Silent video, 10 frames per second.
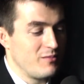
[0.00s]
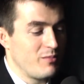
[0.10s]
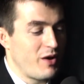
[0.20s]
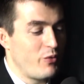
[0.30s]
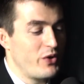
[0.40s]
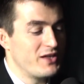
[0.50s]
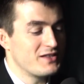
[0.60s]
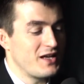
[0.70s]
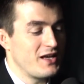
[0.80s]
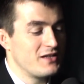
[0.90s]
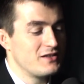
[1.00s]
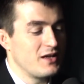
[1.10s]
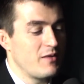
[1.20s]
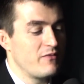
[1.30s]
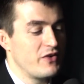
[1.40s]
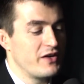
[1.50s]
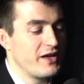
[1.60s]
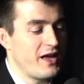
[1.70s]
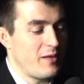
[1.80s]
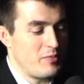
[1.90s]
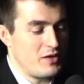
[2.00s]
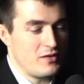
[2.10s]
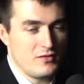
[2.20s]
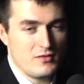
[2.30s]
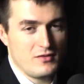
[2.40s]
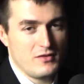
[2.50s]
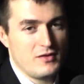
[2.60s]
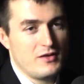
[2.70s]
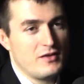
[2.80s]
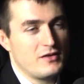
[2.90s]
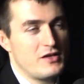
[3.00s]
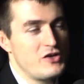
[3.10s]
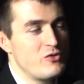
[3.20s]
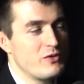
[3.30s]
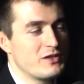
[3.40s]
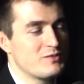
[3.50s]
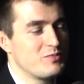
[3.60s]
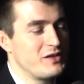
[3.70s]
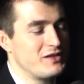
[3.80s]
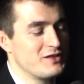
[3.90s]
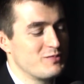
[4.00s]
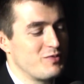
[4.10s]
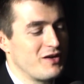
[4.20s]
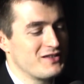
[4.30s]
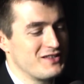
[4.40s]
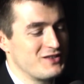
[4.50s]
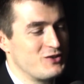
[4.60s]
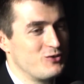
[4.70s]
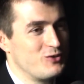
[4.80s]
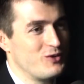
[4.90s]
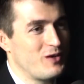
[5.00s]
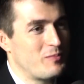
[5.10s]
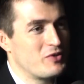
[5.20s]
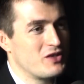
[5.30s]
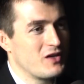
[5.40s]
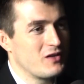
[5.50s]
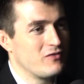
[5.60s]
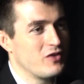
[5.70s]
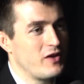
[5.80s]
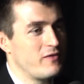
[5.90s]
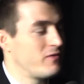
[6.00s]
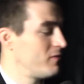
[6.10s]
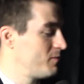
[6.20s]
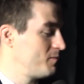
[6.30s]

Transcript: By week's end, I'm very happy. Can you explain this process to a productive life?